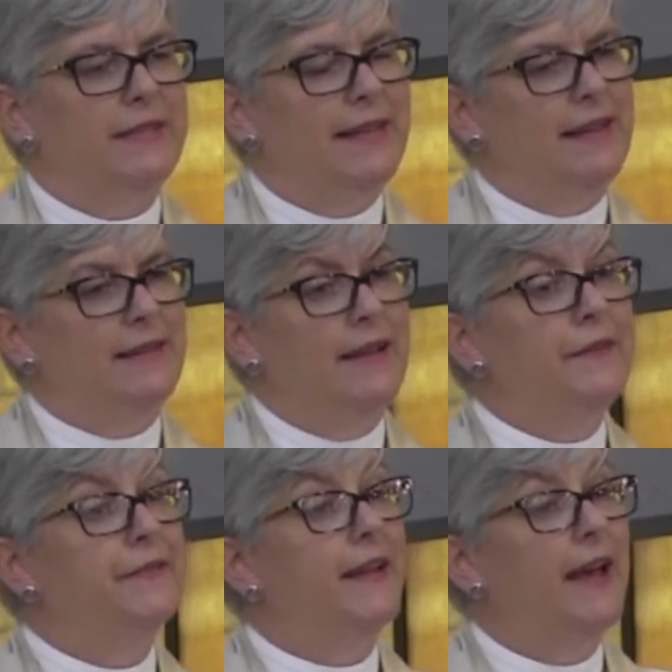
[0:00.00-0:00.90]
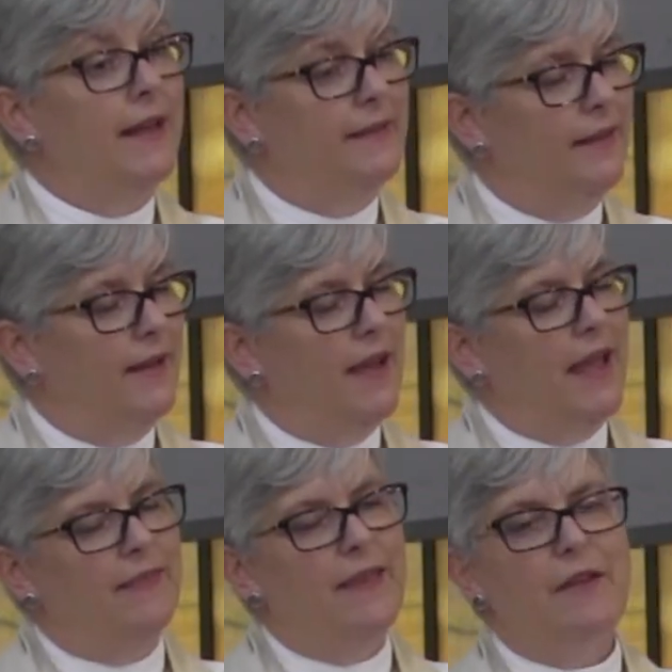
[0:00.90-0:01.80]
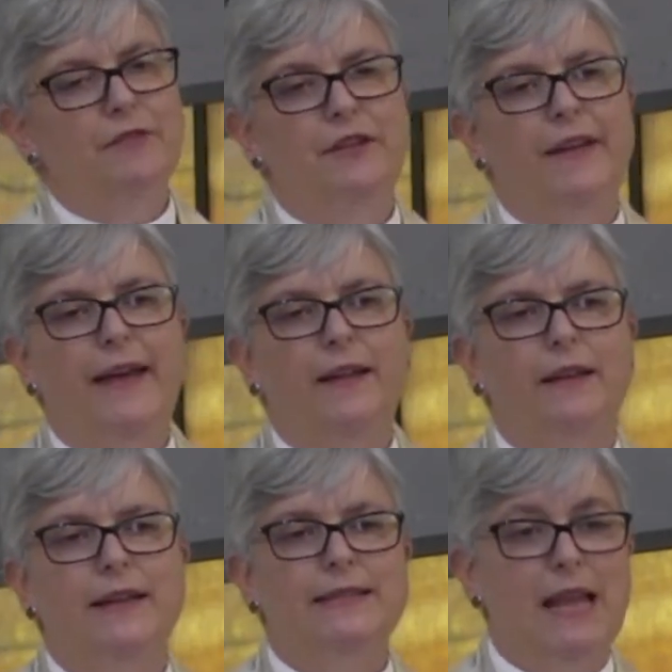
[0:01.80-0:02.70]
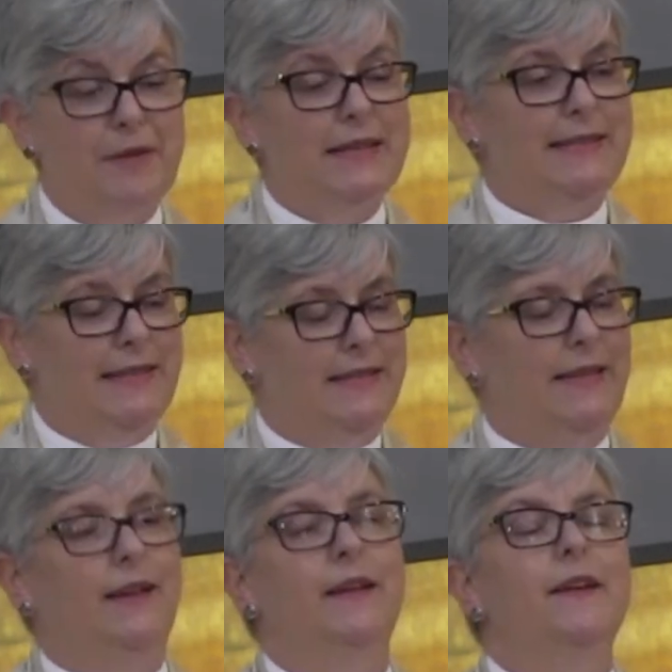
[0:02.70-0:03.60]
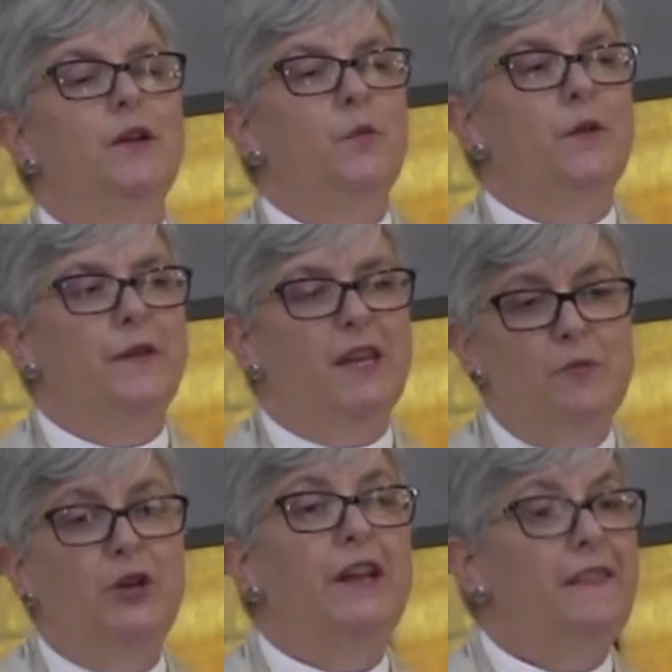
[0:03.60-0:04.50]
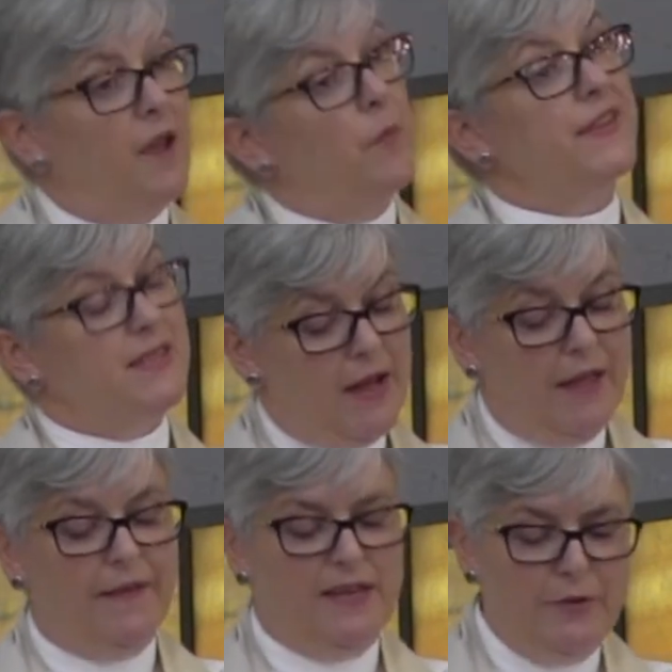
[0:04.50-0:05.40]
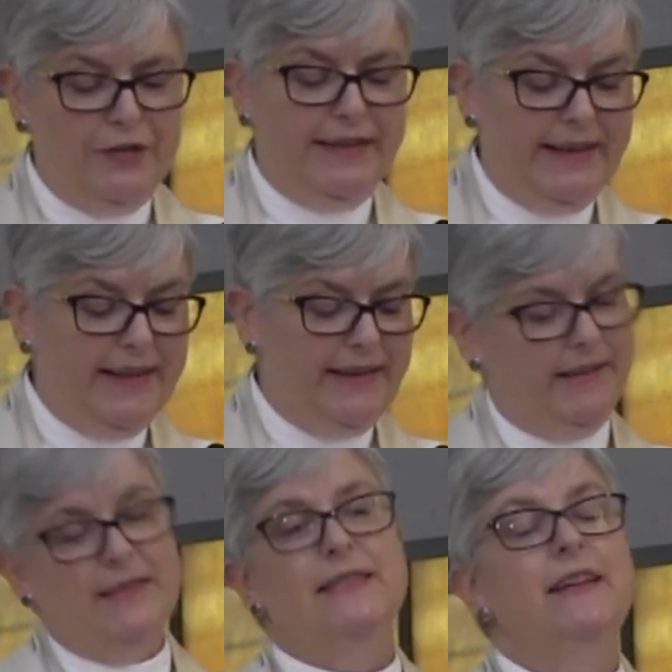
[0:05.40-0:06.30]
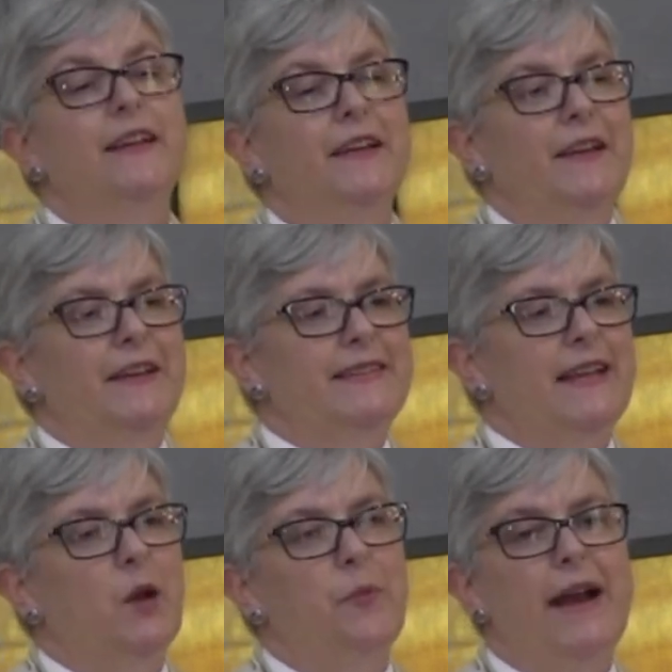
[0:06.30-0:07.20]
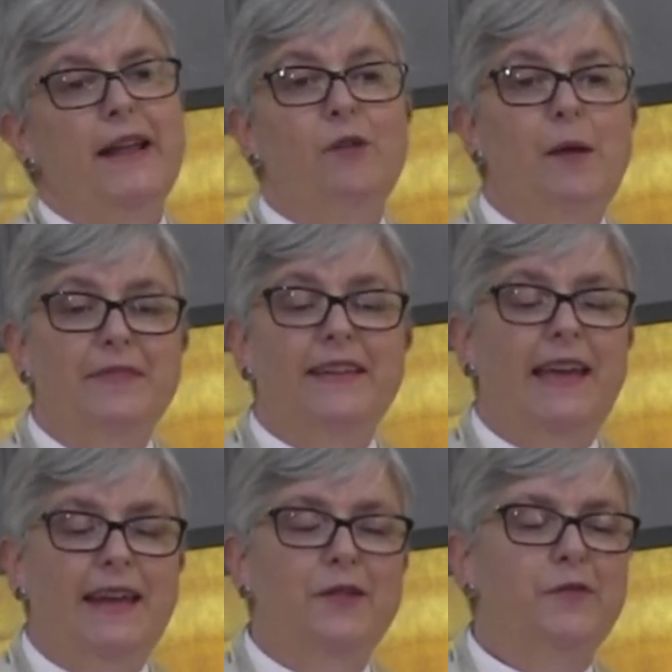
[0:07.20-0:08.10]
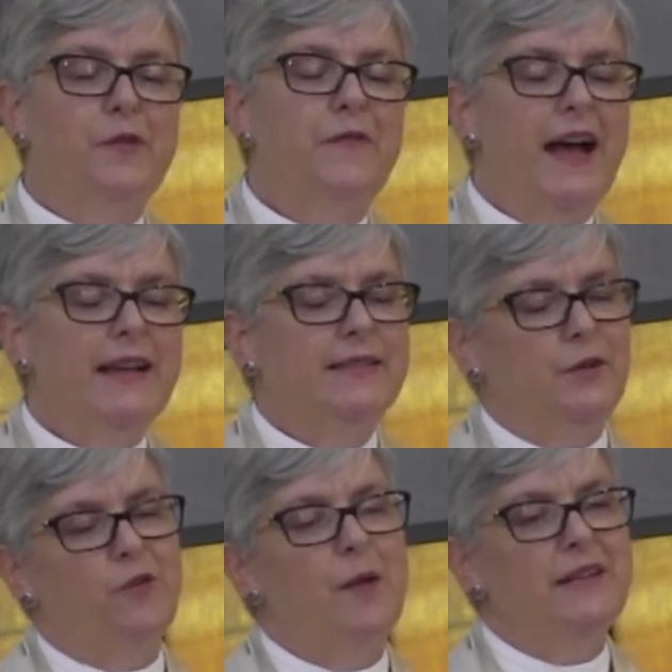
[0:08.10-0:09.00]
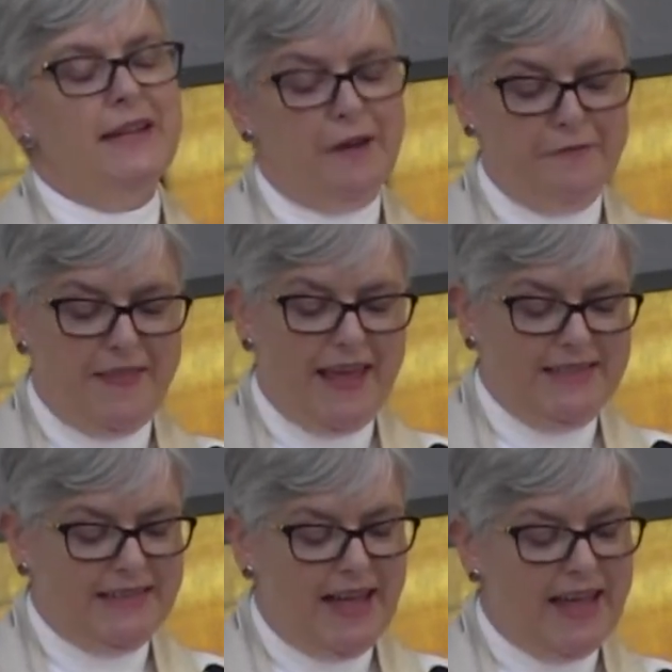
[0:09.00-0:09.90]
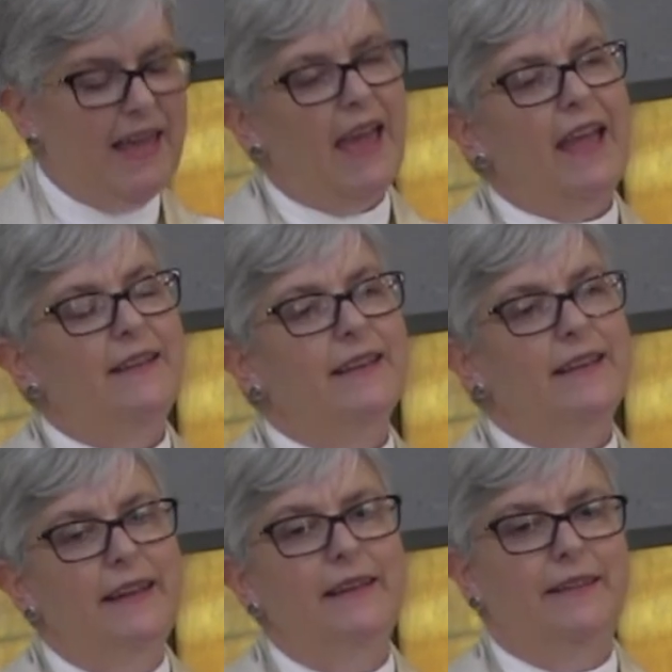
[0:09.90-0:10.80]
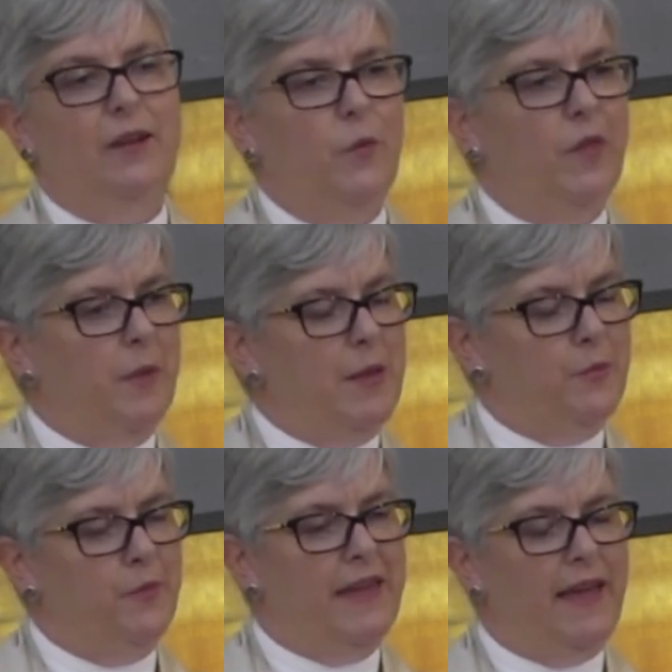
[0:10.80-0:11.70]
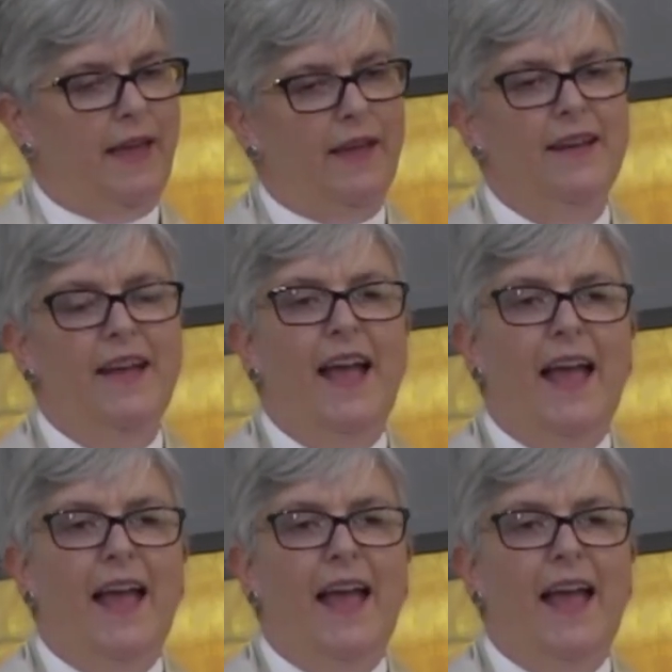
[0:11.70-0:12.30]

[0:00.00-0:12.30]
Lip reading: to attend an iftar dinner at the Avondale Islamic Centre with the community there, with some other community leaders, celebrating the end of the fast of Ramadan for that day and connecting with people there.